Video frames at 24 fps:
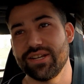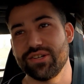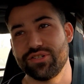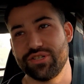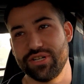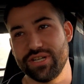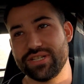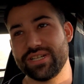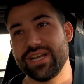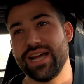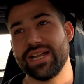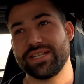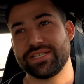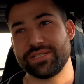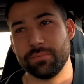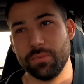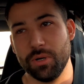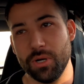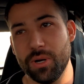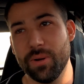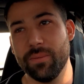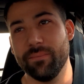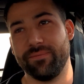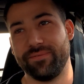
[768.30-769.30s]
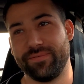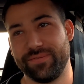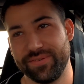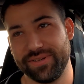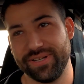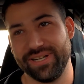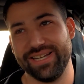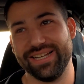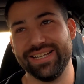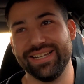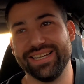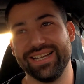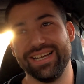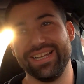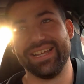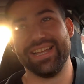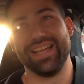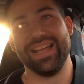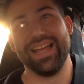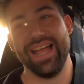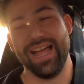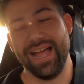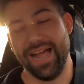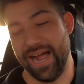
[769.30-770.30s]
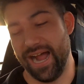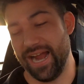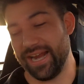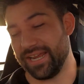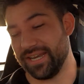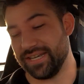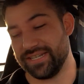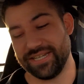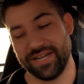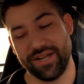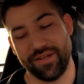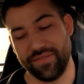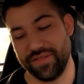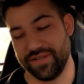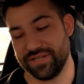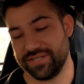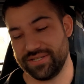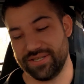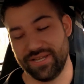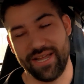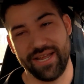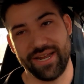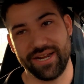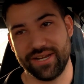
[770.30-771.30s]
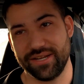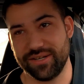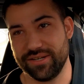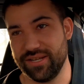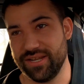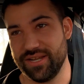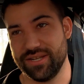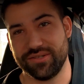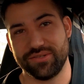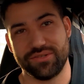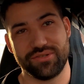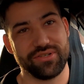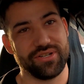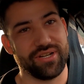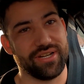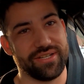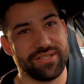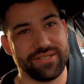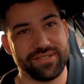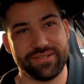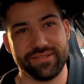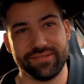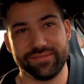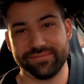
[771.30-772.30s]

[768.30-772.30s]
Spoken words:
she's got some oomph. I can tell this thing is just